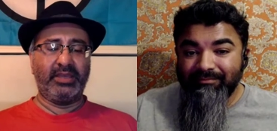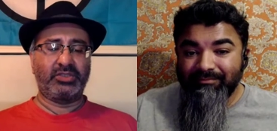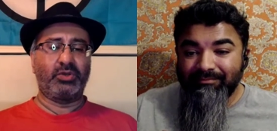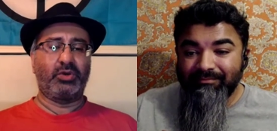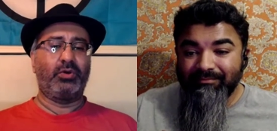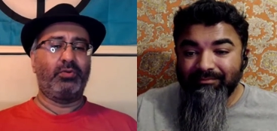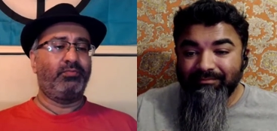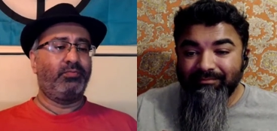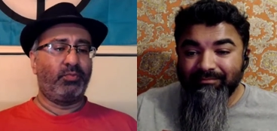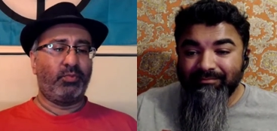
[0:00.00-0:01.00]
Speaker 1: days
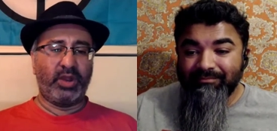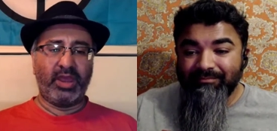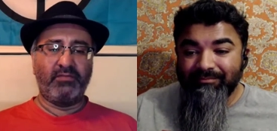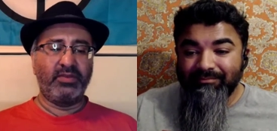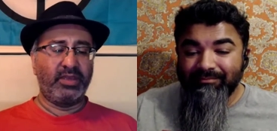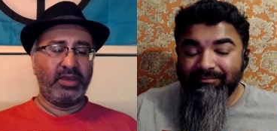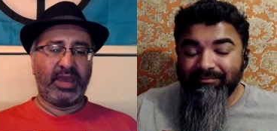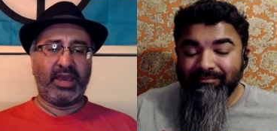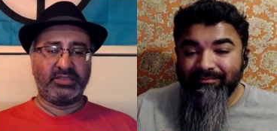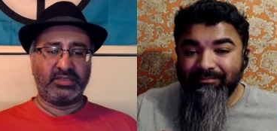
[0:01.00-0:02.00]
or whatever
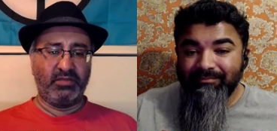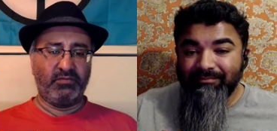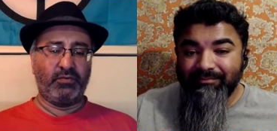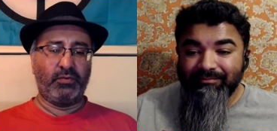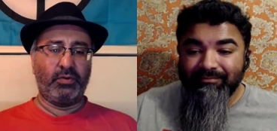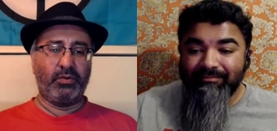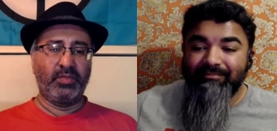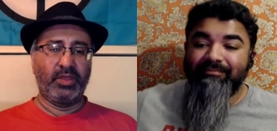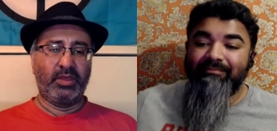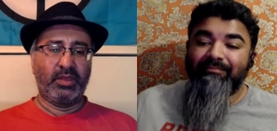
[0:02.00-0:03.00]
they're asking
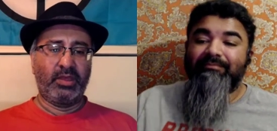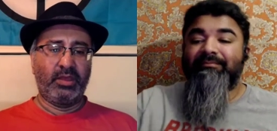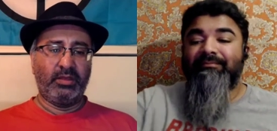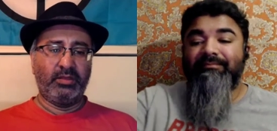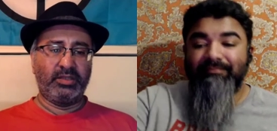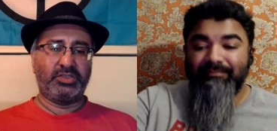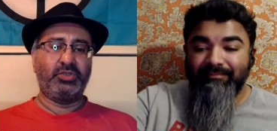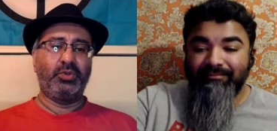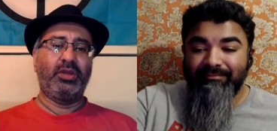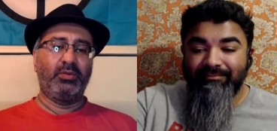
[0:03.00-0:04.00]
for, the
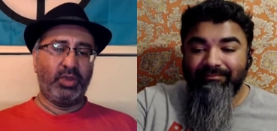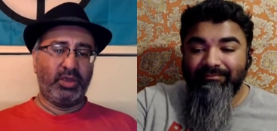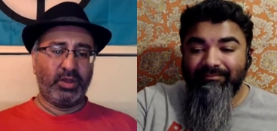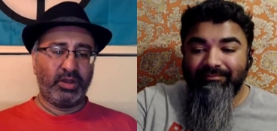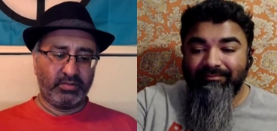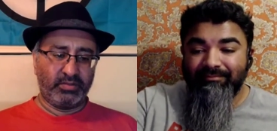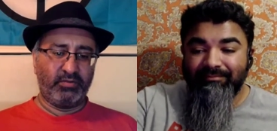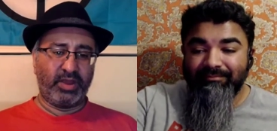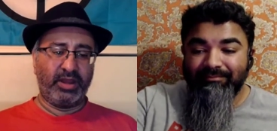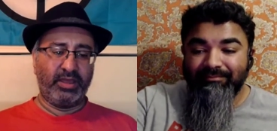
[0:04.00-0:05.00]
sooner we will
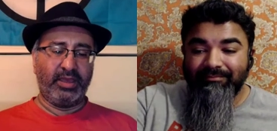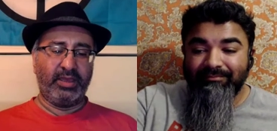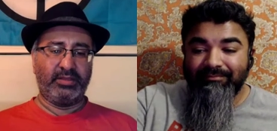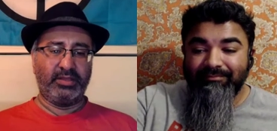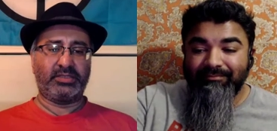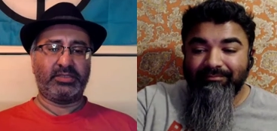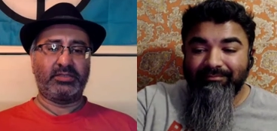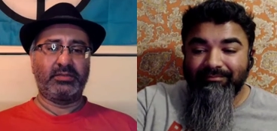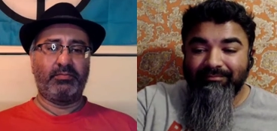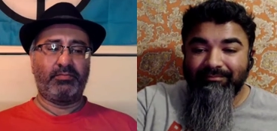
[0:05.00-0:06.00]
eradicate
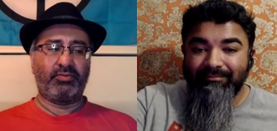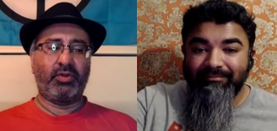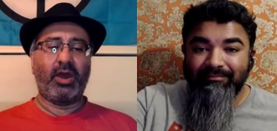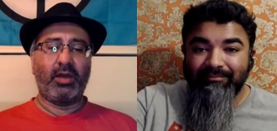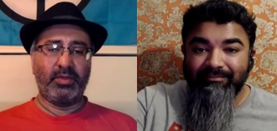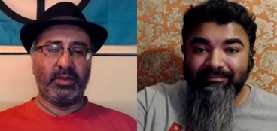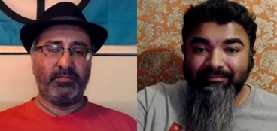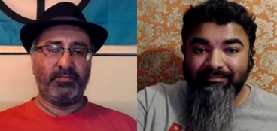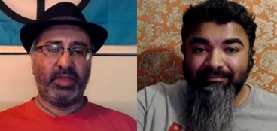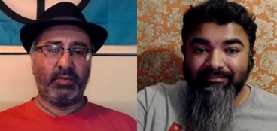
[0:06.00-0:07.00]
this
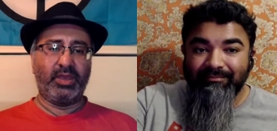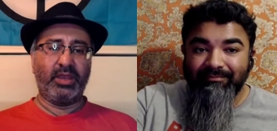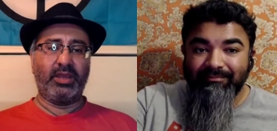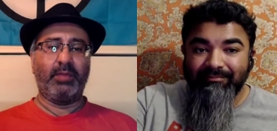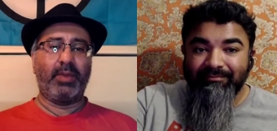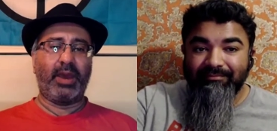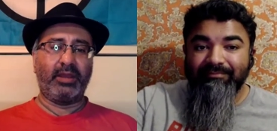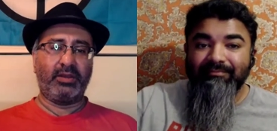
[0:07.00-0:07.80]
problem and we can get